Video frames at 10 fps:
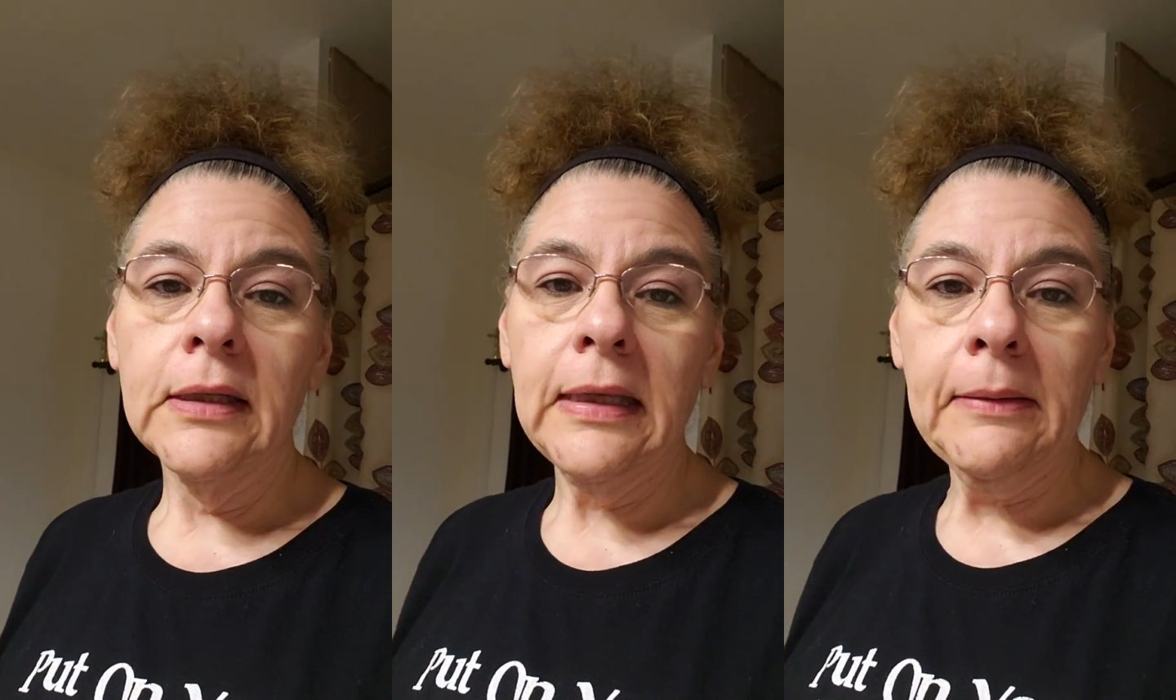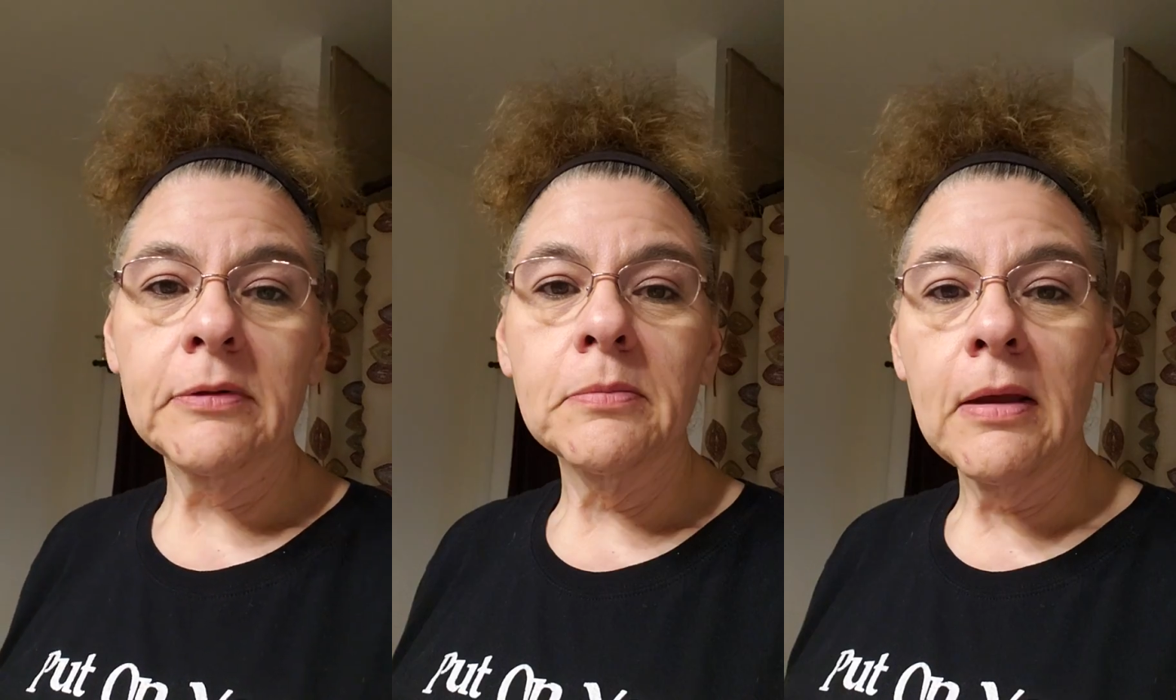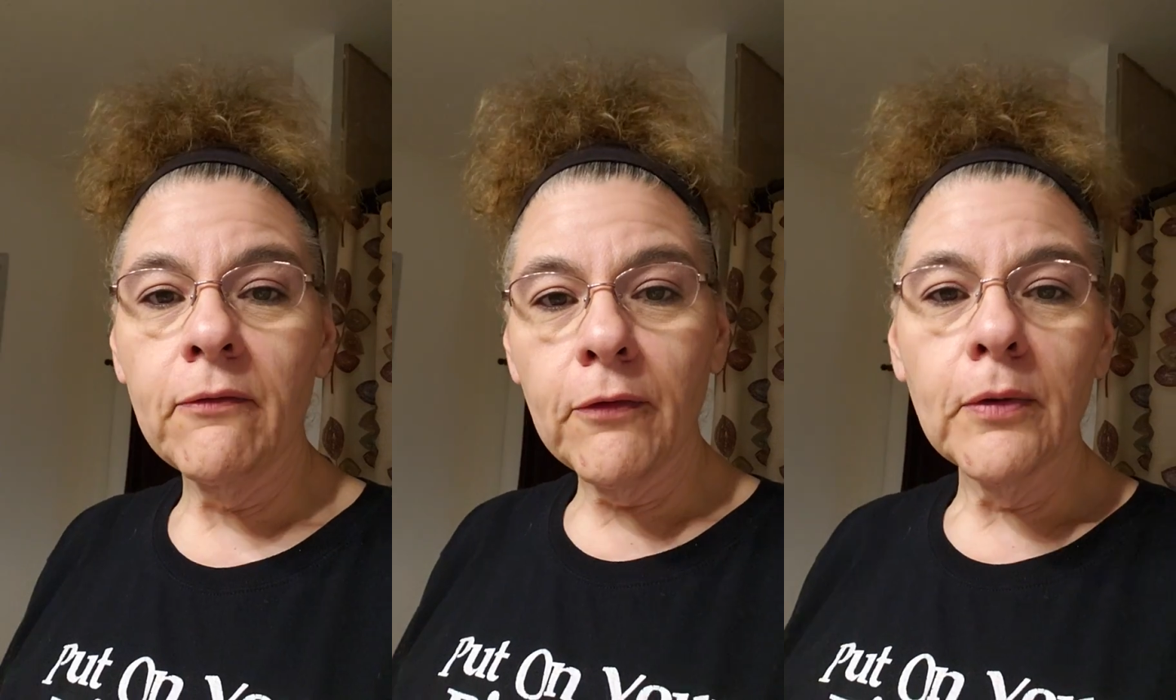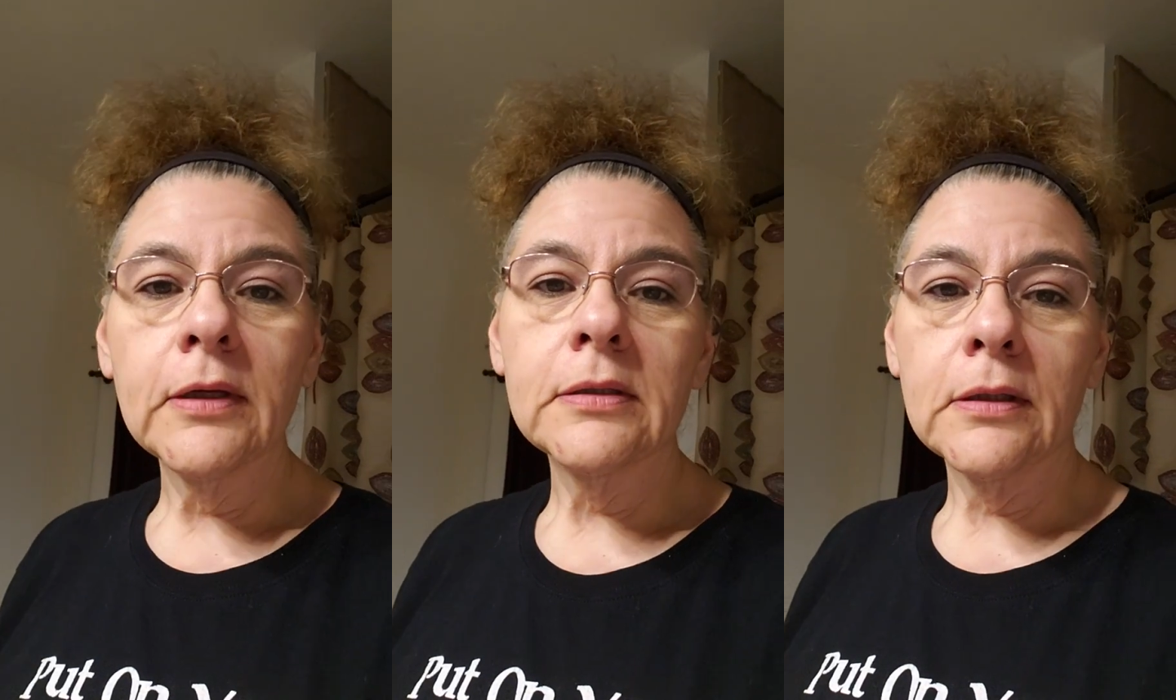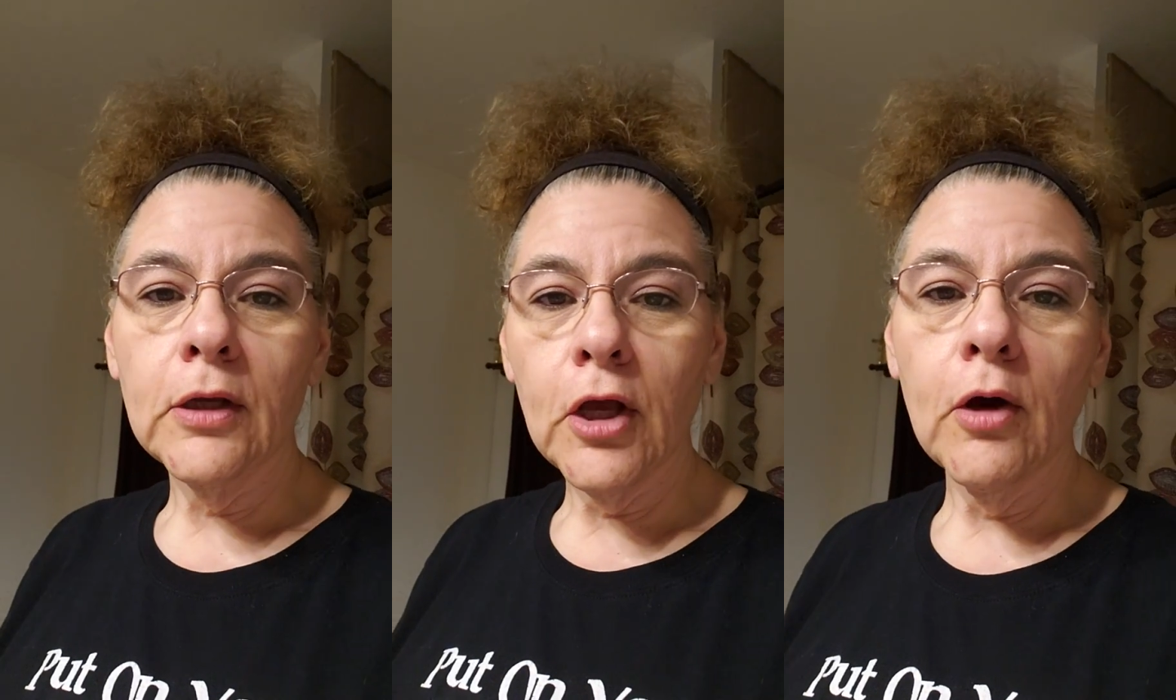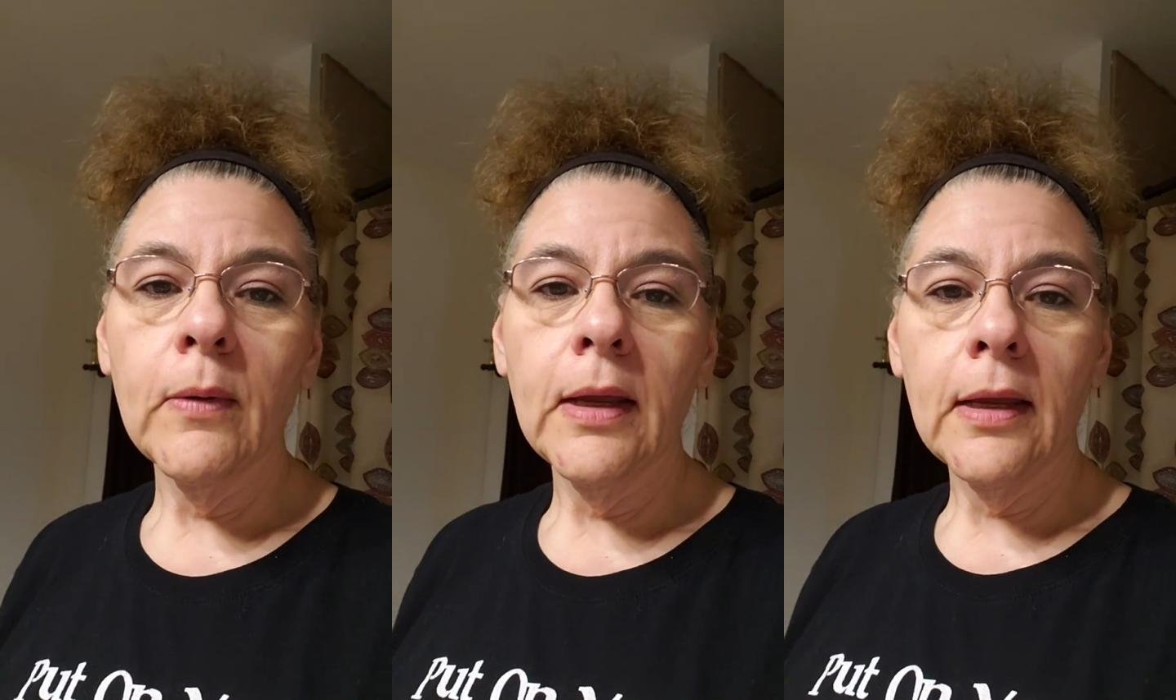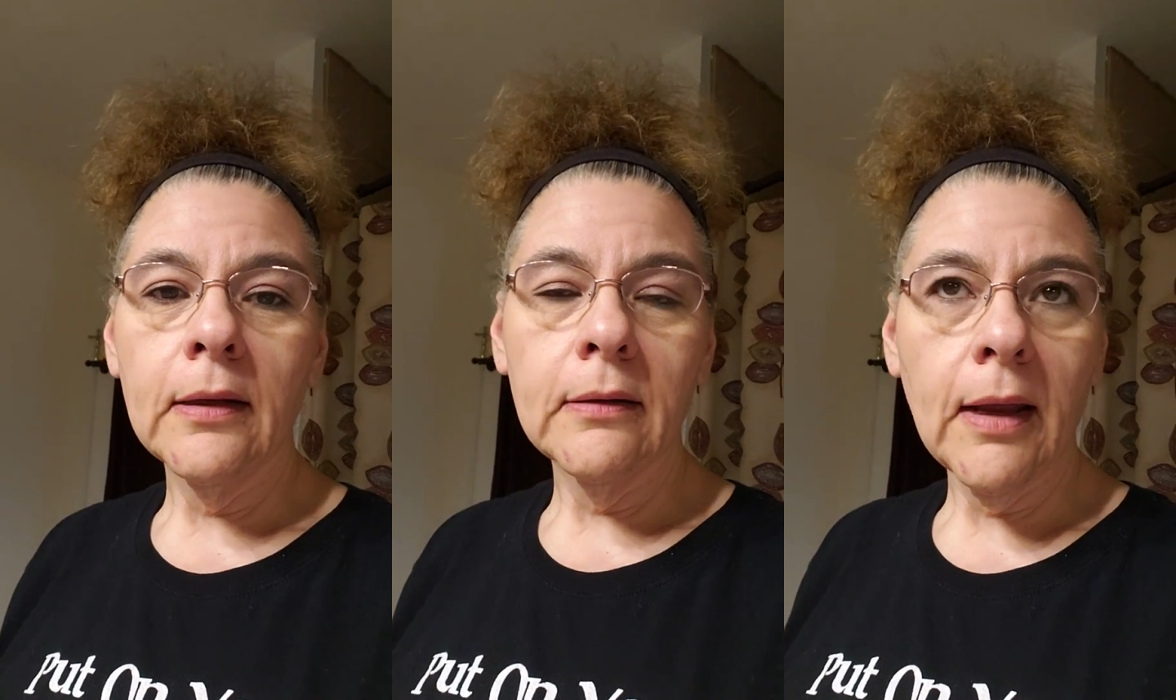keeps me focused and going
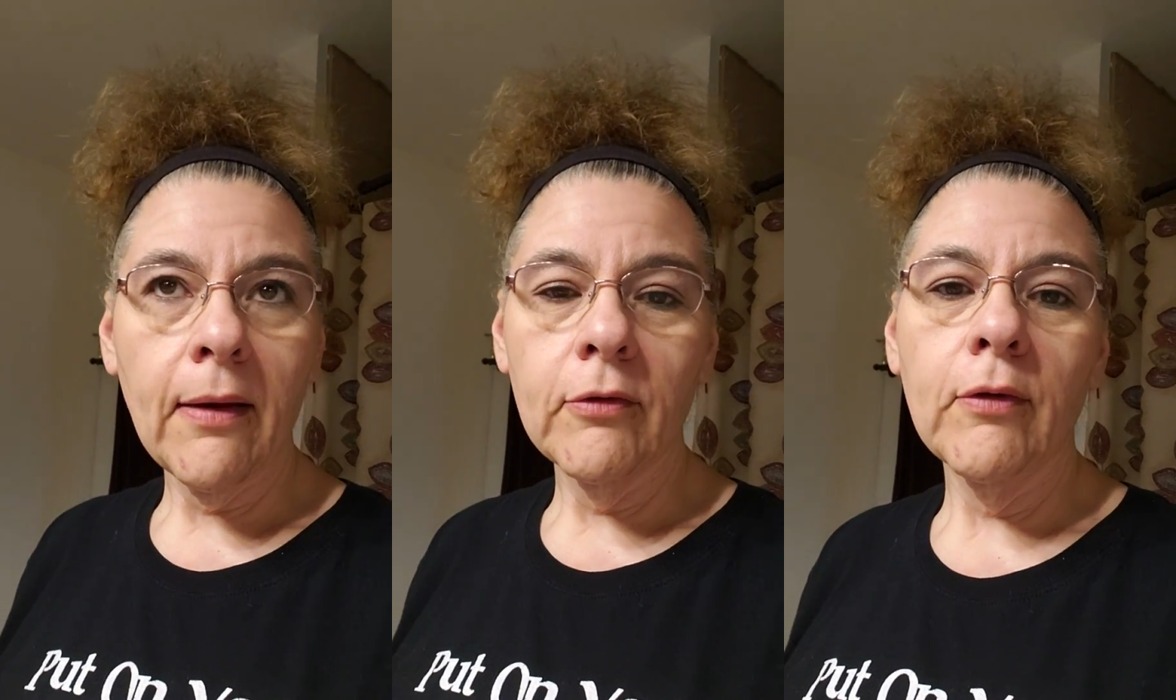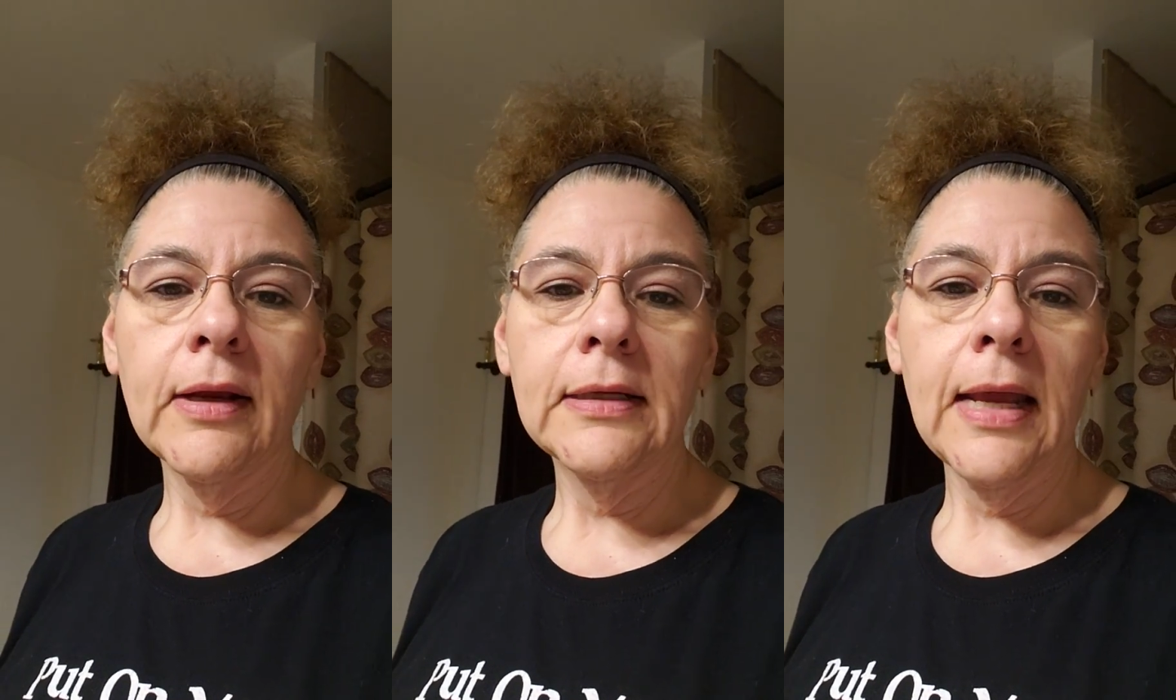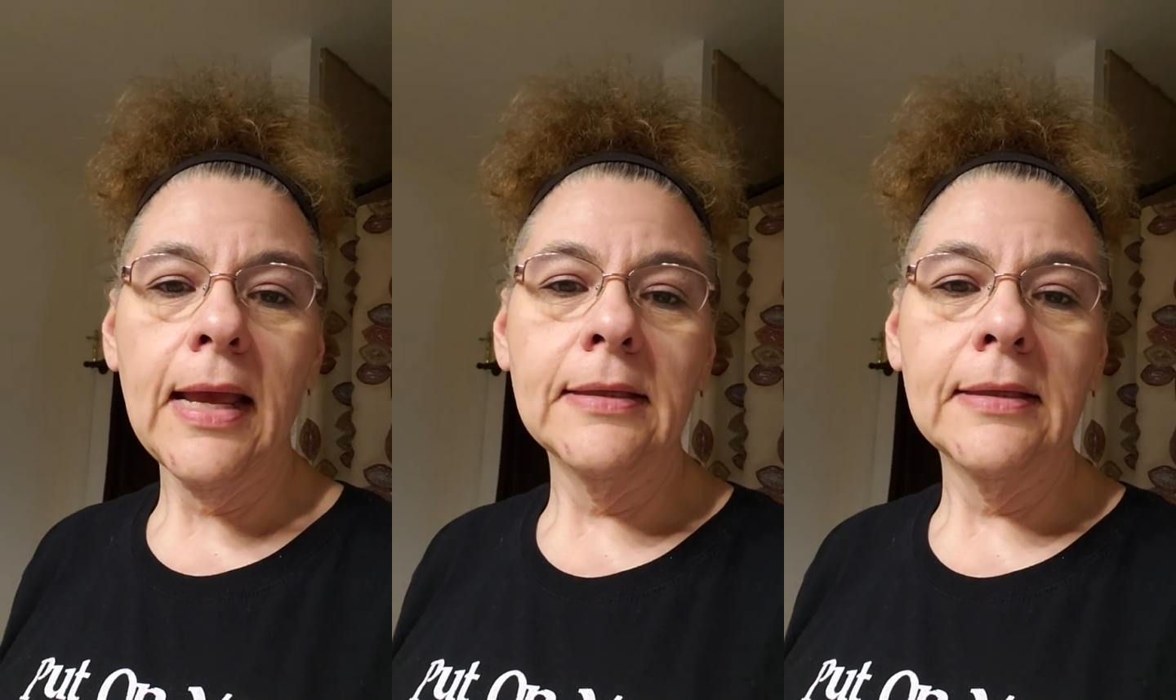and have a great day.